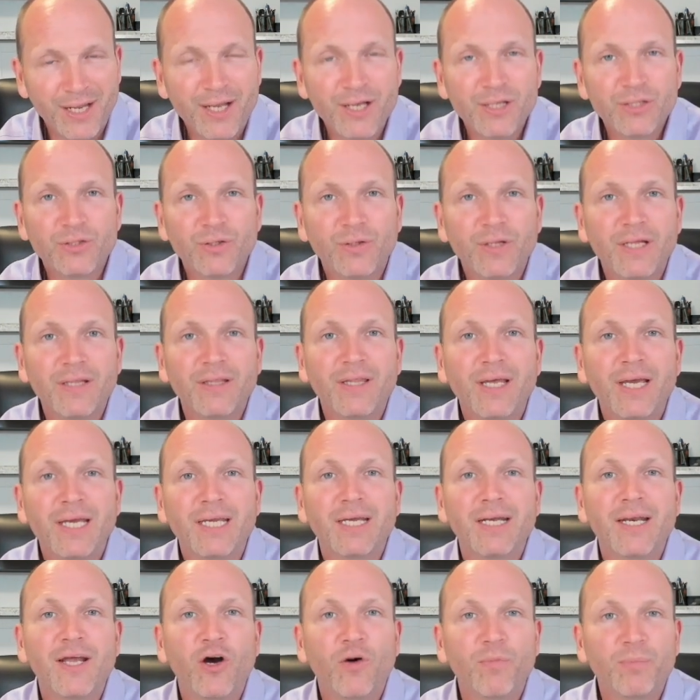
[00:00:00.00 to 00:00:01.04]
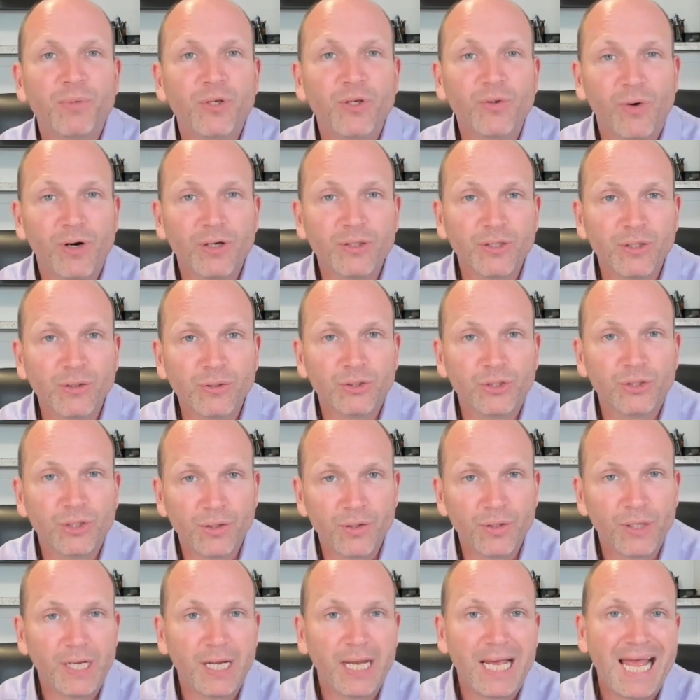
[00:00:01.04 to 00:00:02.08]
so that they can help you on your
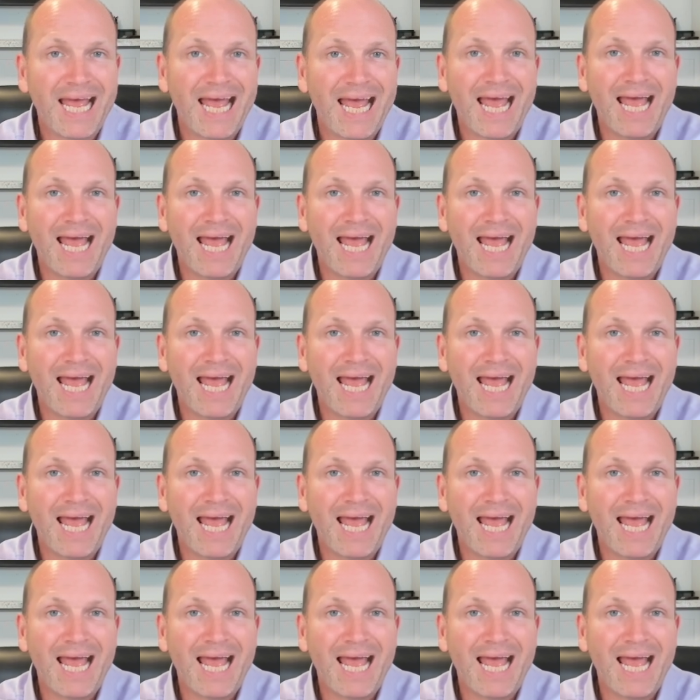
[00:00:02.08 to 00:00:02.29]
journey